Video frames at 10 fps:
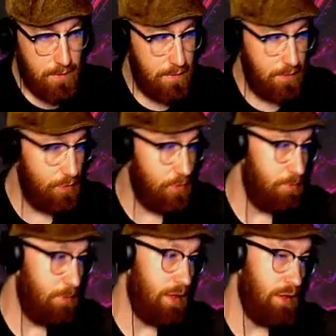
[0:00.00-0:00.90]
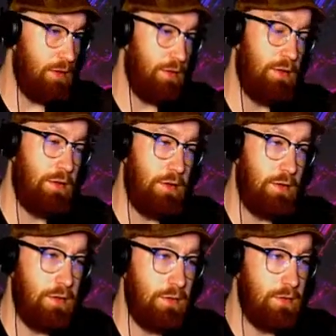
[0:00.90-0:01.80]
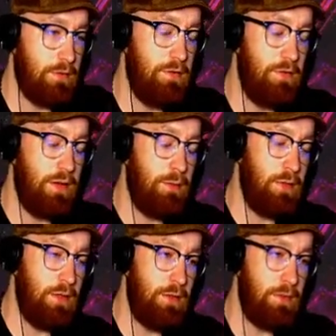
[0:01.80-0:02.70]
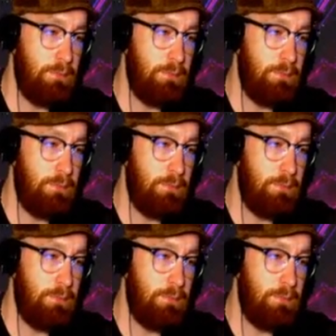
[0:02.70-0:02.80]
Thanks for coming back. Oh, dear me.